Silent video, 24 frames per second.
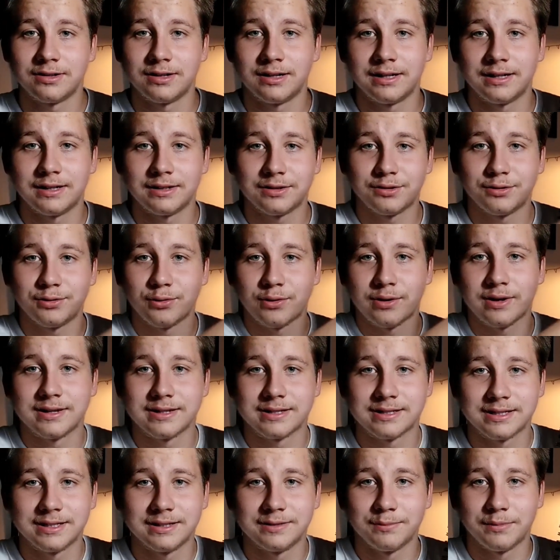and you can
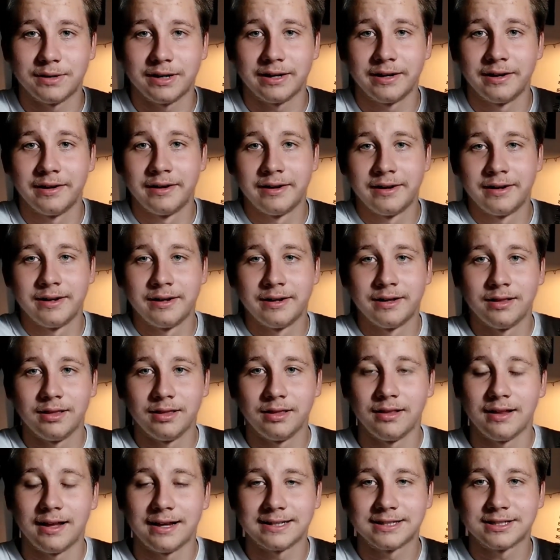see my
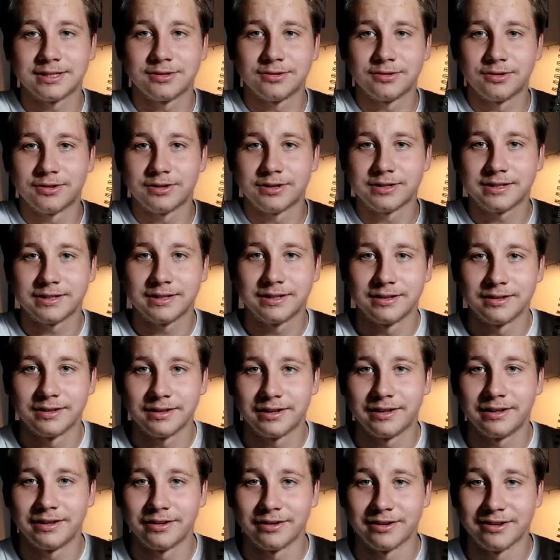light source
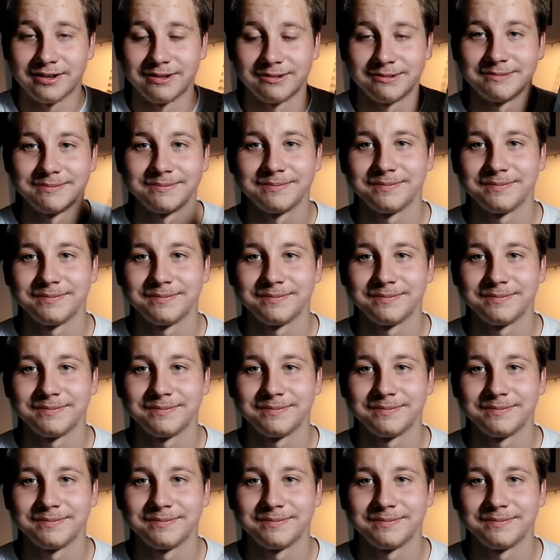here.